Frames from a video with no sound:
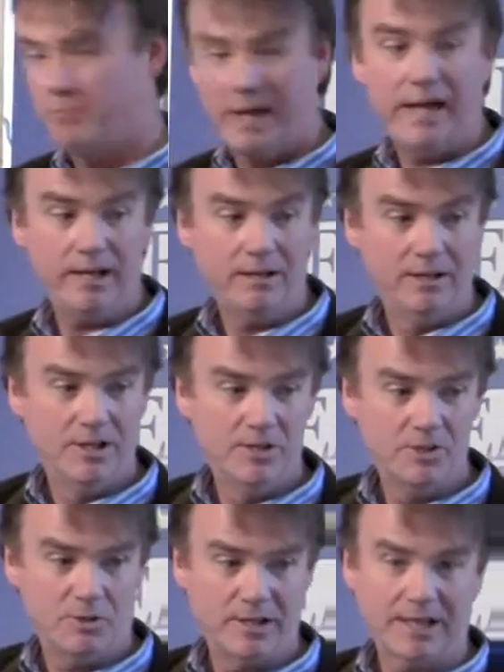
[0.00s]
pay.
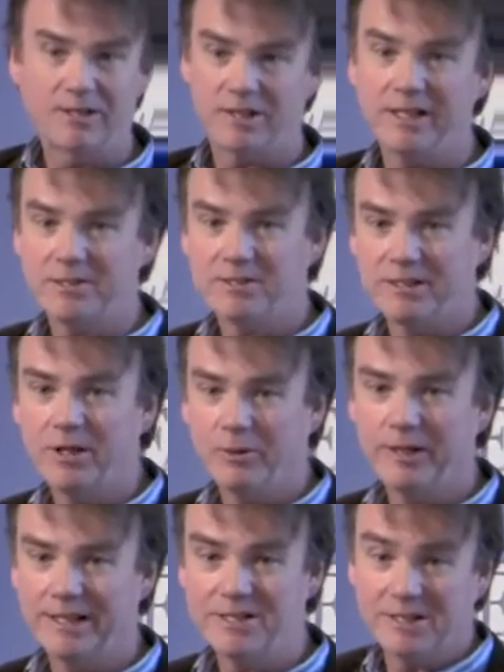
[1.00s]
So it actually isn't, you
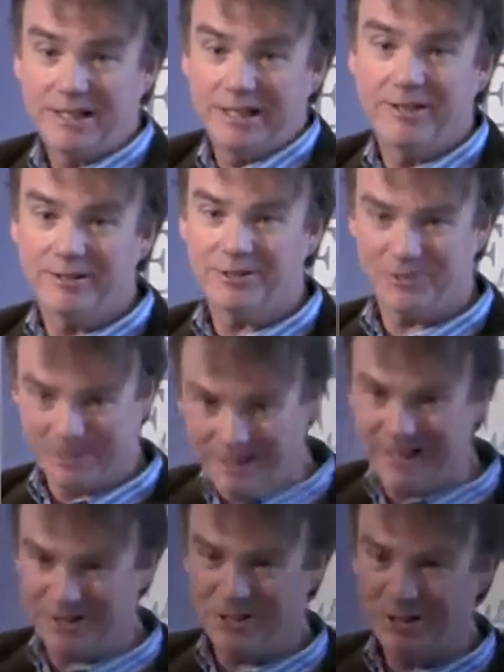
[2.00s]
know, isn't clear
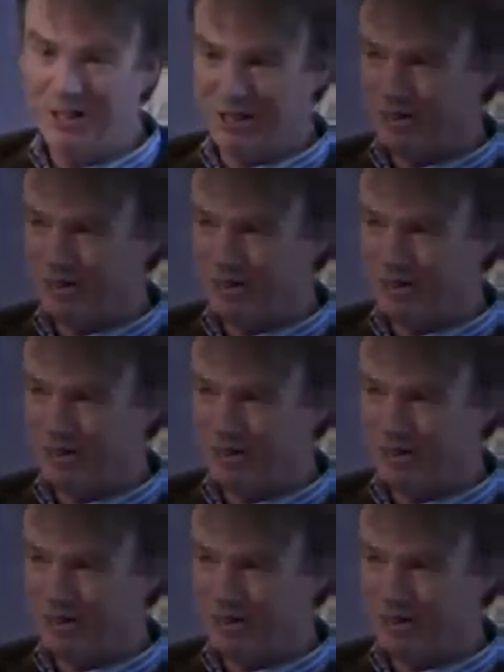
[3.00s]
that actually the